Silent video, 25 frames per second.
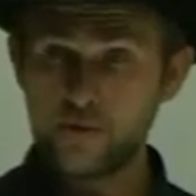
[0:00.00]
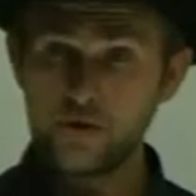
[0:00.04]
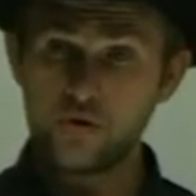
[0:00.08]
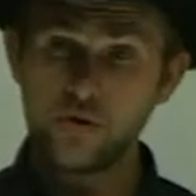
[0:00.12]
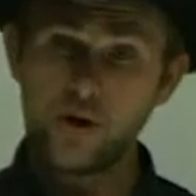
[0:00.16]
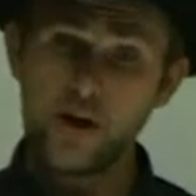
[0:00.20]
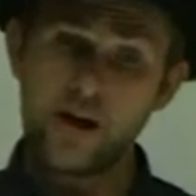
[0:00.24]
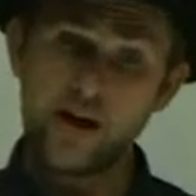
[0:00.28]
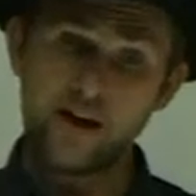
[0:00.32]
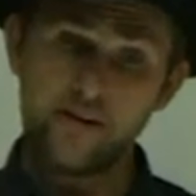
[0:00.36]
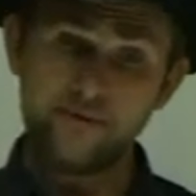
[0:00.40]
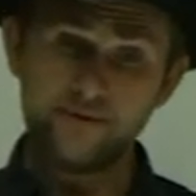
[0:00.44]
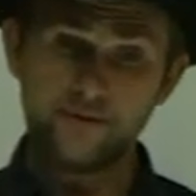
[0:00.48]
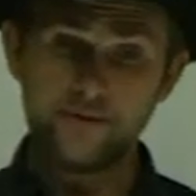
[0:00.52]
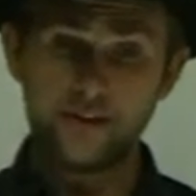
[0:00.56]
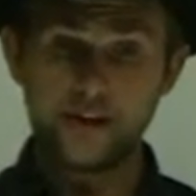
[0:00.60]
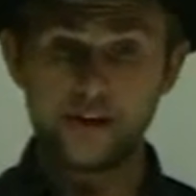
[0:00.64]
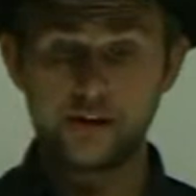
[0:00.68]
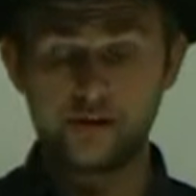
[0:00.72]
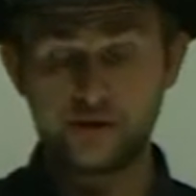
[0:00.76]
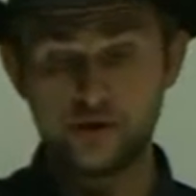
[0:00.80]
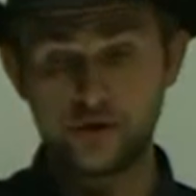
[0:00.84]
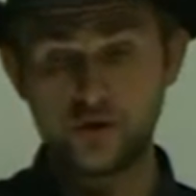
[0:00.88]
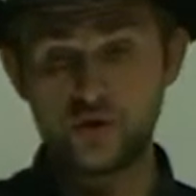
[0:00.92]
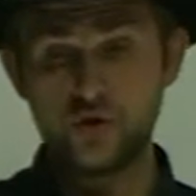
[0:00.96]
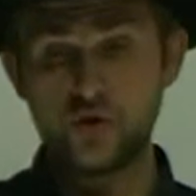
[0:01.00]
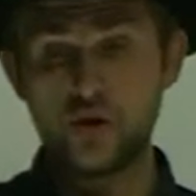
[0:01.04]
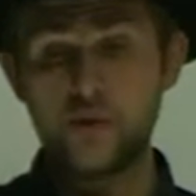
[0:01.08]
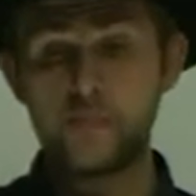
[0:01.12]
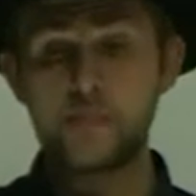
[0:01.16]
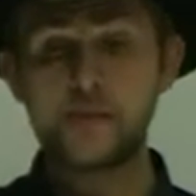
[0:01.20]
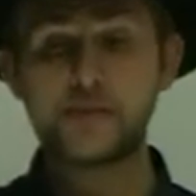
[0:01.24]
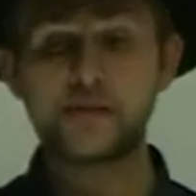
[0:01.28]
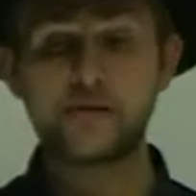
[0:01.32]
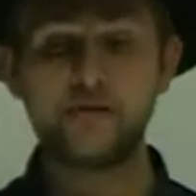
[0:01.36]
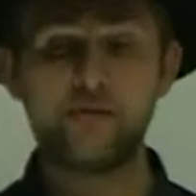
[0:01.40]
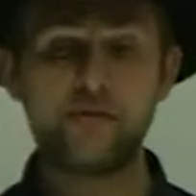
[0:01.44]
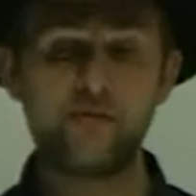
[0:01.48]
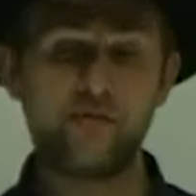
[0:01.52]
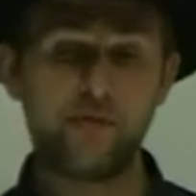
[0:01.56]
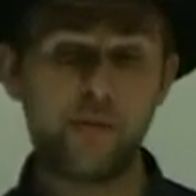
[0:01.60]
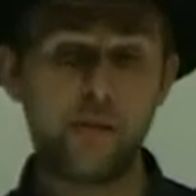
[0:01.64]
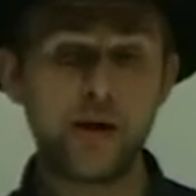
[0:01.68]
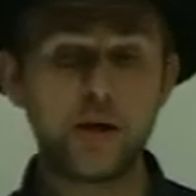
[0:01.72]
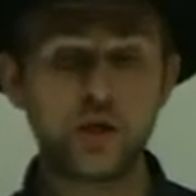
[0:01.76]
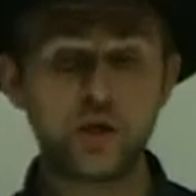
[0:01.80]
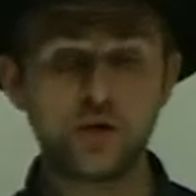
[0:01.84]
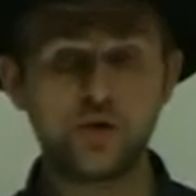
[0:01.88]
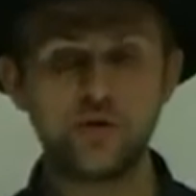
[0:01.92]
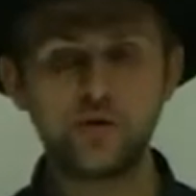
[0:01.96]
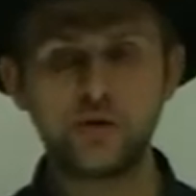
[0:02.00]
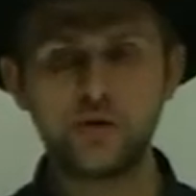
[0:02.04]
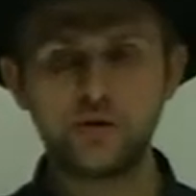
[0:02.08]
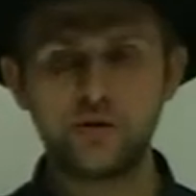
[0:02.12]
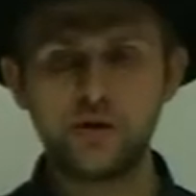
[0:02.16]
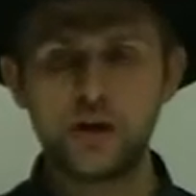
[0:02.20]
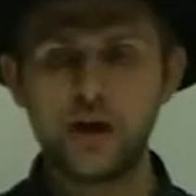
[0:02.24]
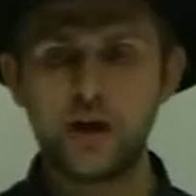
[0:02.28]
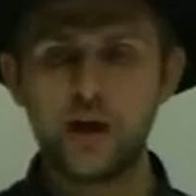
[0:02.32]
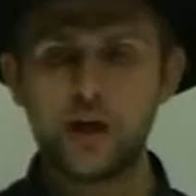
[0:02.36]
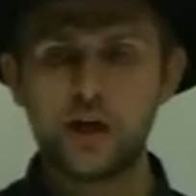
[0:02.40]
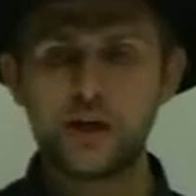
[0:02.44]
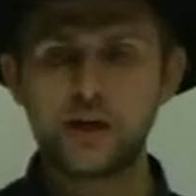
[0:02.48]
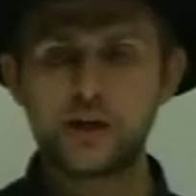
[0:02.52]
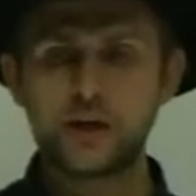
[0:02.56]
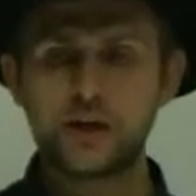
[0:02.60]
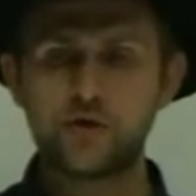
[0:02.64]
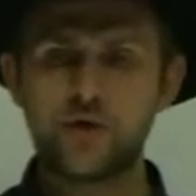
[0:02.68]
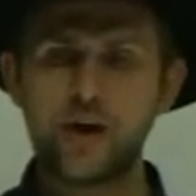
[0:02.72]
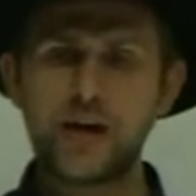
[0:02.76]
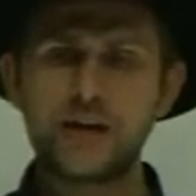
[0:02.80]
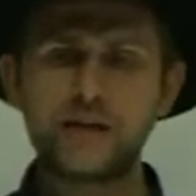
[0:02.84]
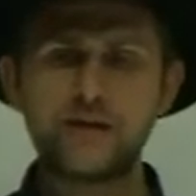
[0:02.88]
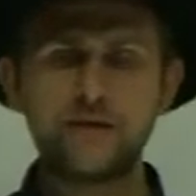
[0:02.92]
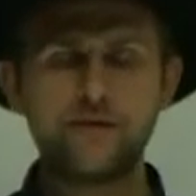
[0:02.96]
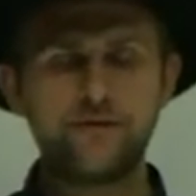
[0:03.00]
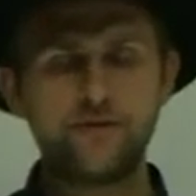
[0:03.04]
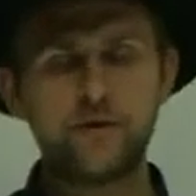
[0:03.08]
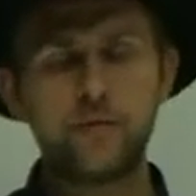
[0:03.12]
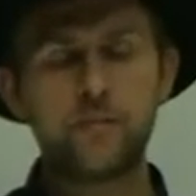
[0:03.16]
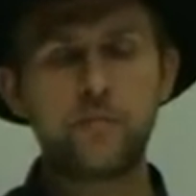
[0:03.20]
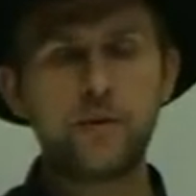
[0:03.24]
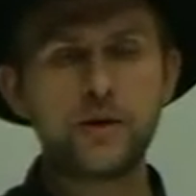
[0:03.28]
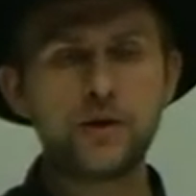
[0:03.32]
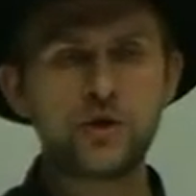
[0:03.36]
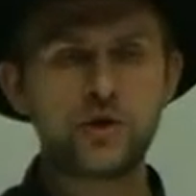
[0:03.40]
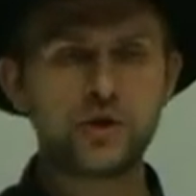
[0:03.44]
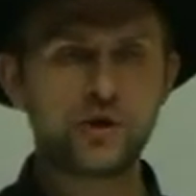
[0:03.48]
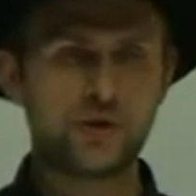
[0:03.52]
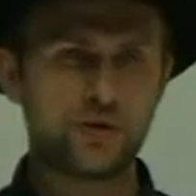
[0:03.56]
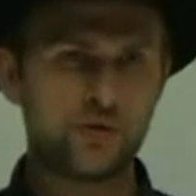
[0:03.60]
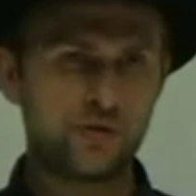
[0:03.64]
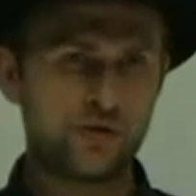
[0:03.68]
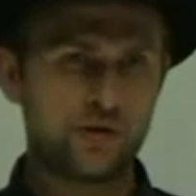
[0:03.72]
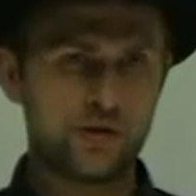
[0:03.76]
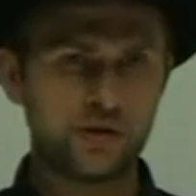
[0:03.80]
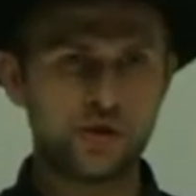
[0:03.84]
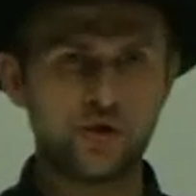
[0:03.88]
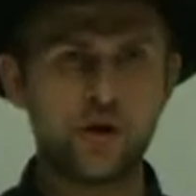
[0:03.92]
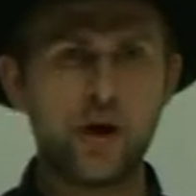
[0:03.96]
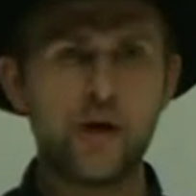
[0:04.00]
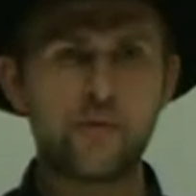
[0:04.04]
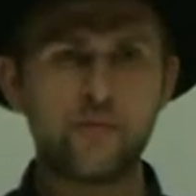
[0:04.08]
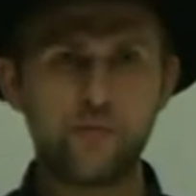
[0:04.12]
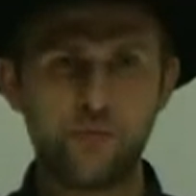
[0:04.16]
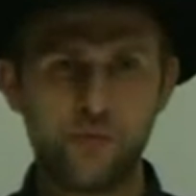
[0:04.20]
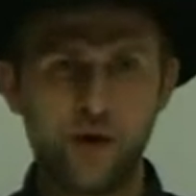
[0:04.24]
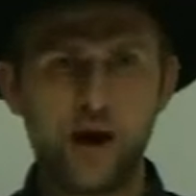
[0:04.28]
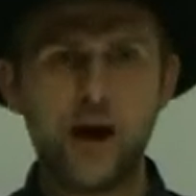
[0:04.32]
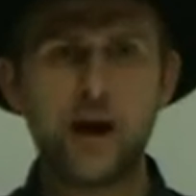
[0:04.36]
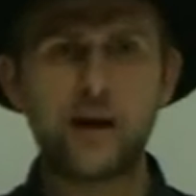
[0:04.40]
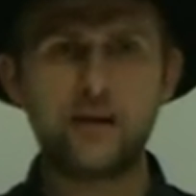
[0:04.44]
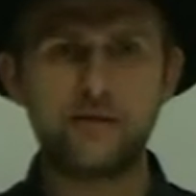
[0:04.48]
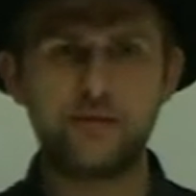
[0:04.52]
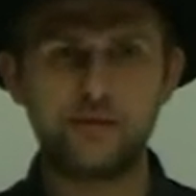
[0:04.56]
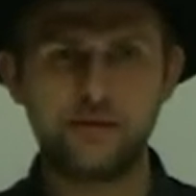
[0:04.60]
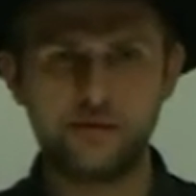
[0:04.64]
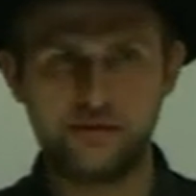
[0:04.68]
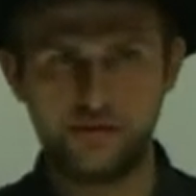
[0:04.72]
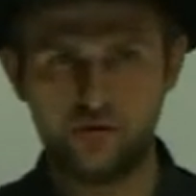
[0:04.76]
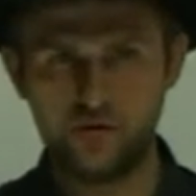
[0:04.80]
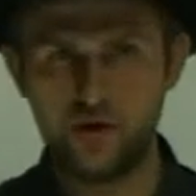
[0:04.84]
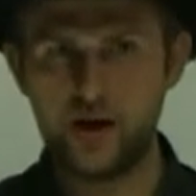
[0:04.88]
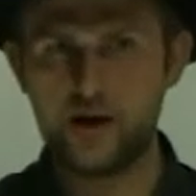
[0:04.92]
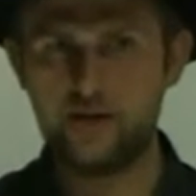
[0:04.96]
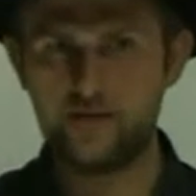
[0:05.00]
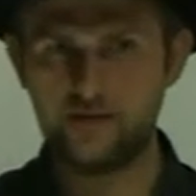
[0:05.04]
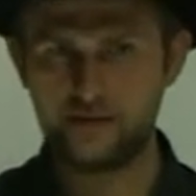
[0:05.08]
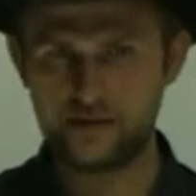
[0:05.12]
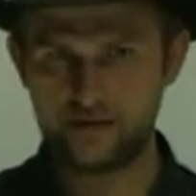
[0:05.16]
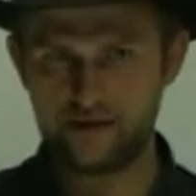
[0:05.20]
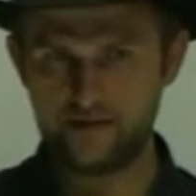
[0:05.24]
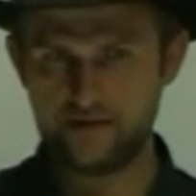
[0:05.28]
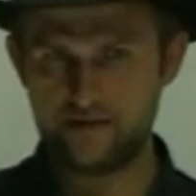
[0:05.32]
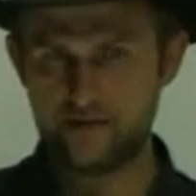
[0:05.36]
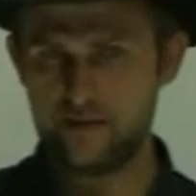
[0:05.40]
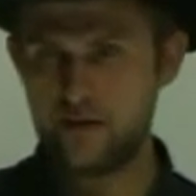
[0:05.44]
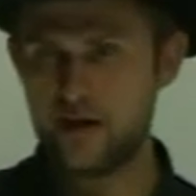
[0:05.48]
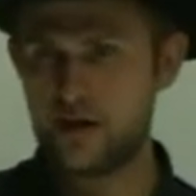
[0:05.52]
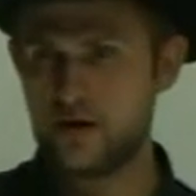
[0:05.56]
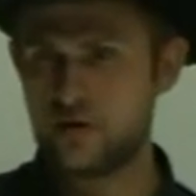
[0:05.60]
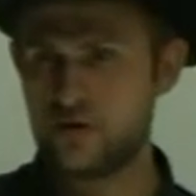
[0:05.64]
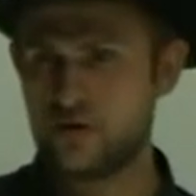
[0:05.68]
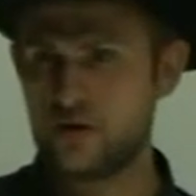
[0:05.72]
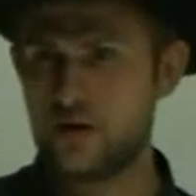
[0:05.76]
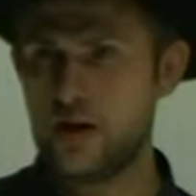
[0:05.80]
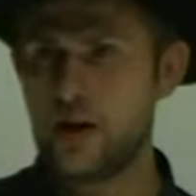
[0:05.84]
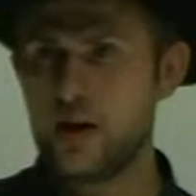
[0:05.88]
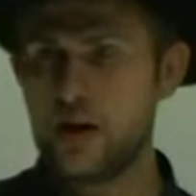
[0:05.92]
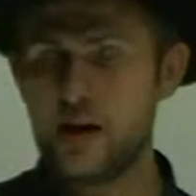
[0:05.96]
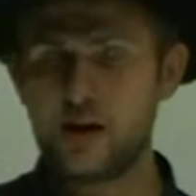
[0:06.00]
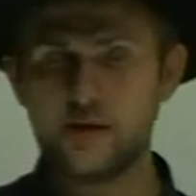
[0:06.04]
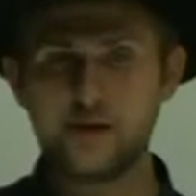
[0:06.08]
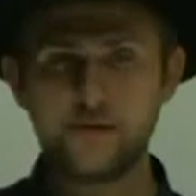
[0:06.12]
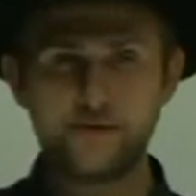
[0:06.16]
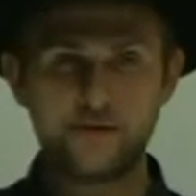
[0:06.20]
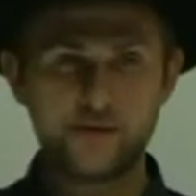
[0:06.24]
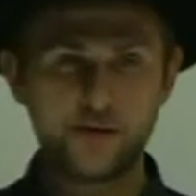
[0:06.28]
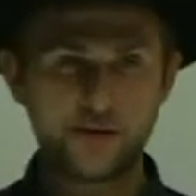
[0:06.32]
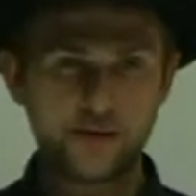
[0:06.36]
But when you have like certain pieces of information, you can create different pictures to describe why you have this information.